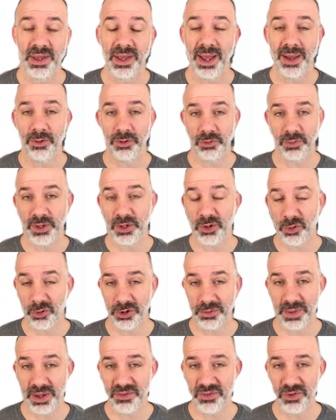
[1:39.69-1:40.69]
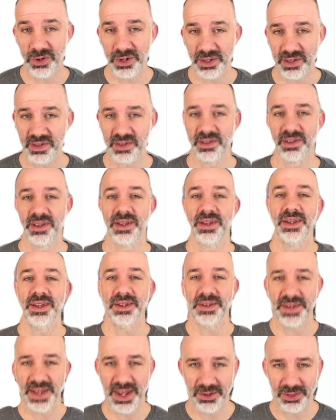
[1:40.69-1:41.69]
I would record my voice,
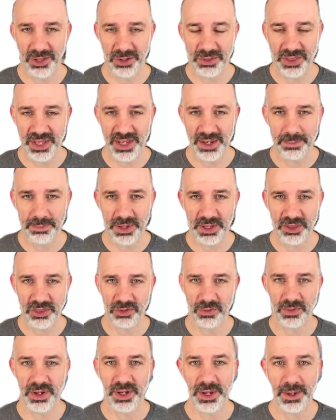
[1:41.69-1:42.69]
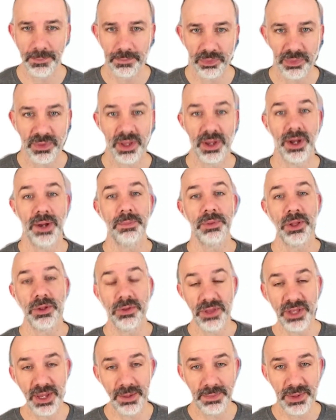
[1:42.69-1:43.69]
download the MP3 upload
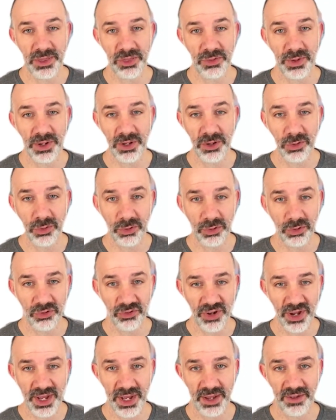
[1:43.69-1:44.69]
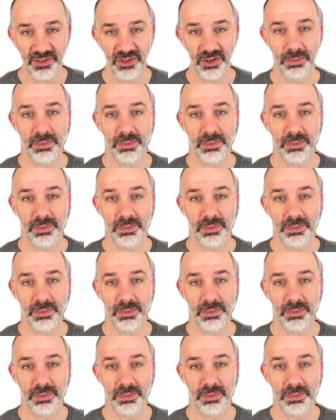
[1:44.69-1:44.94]
the MP3 to Google Drive,